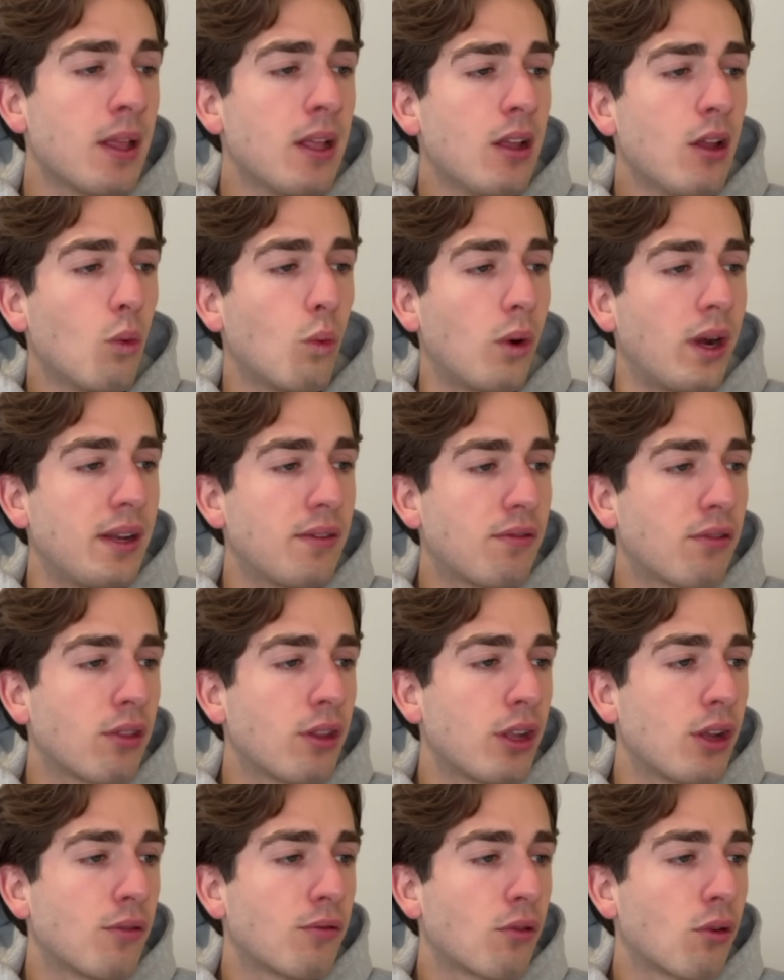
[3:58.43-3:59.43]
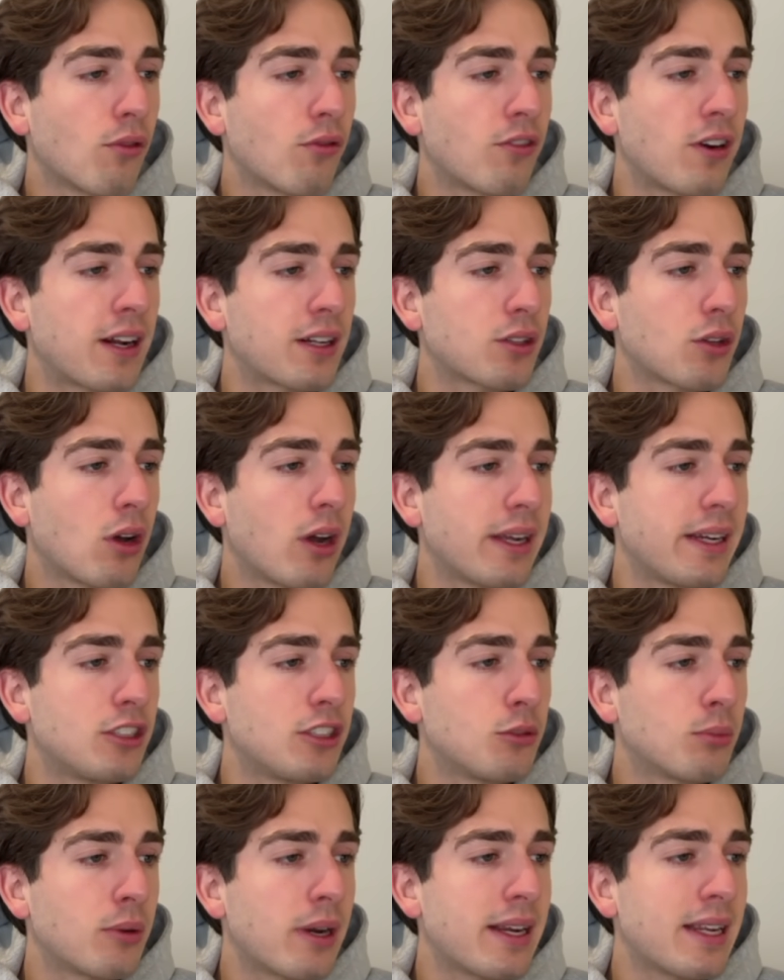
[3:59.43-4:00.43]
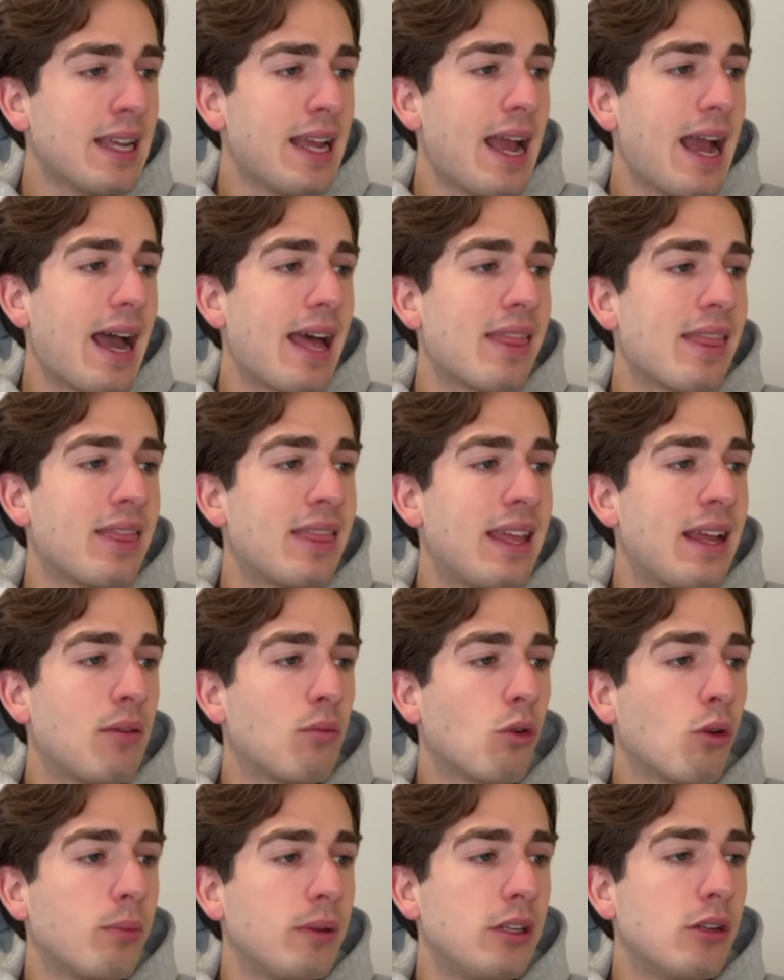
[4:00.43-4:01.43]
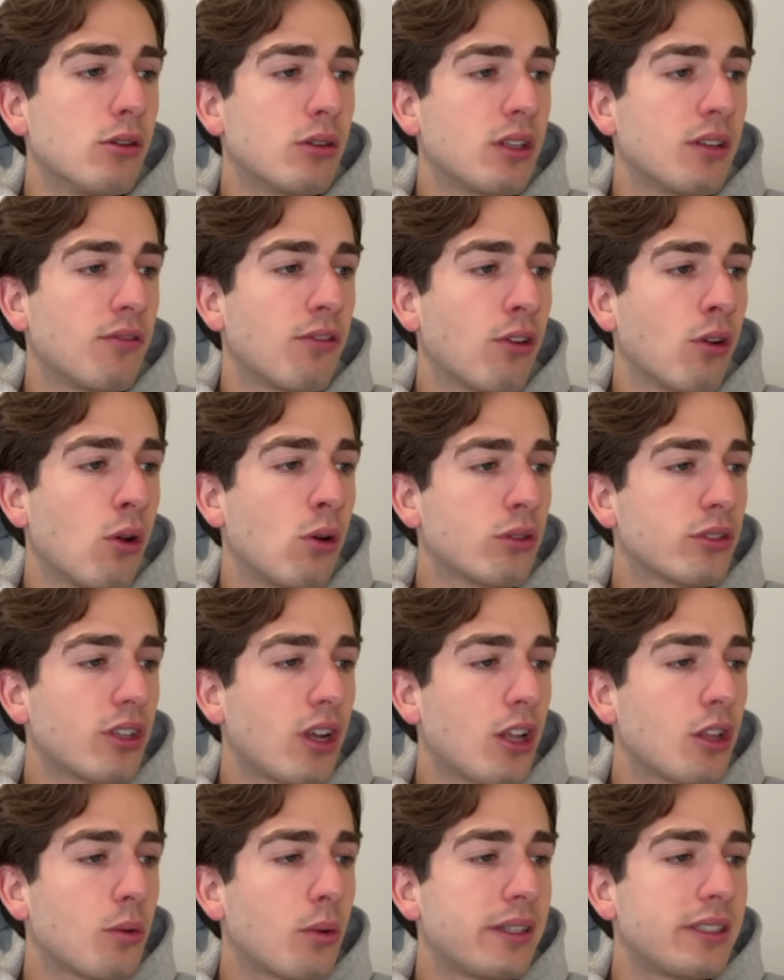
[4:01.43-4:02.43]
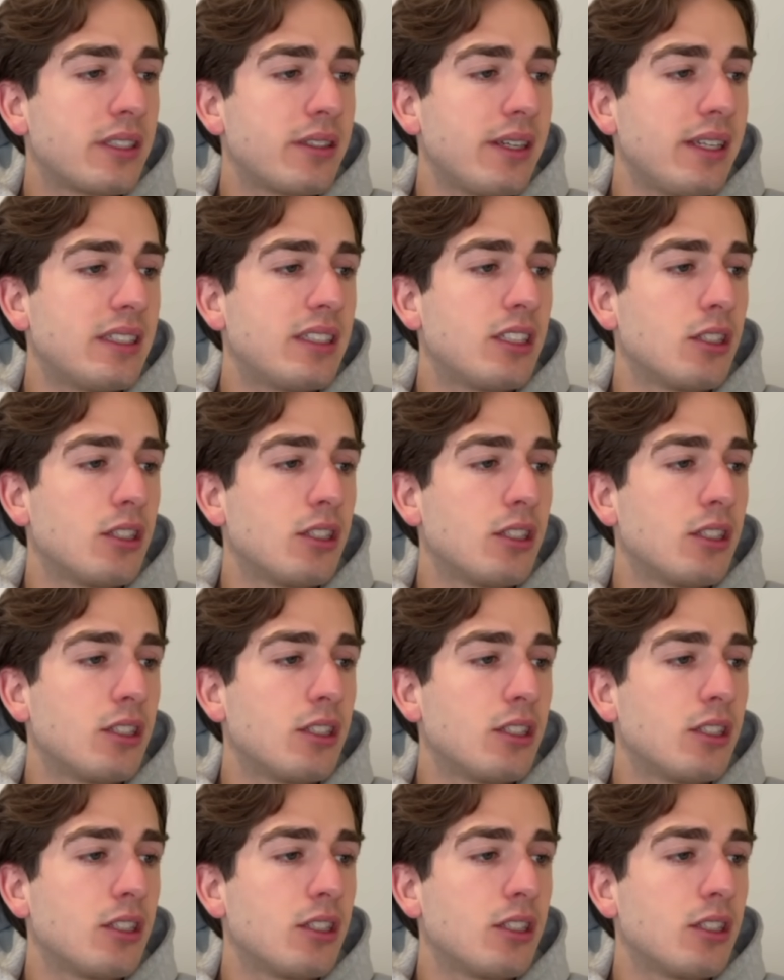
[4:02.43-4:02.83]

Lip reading: Wait for the overall fractal higher to break, and then we'll be looking for longs. Otherwise, there is still